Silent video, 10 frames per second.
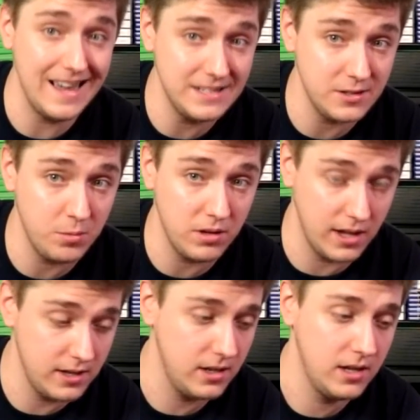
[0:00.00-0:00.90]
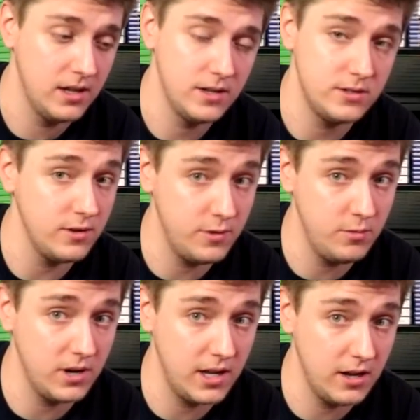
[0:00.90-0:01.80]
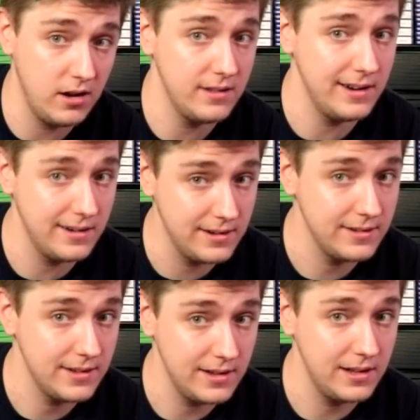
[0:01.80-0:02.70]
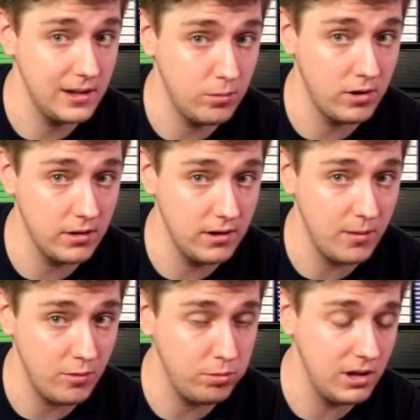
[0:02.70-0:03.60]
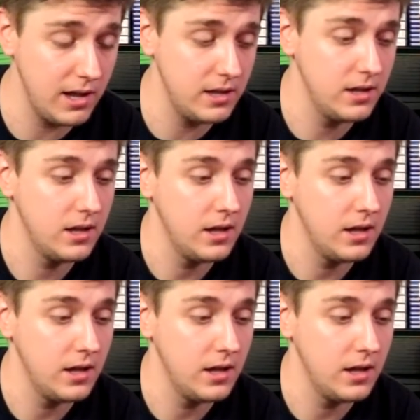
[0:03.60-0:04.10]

I still play it, so if you want to get on there, hit a brother up, we'll play.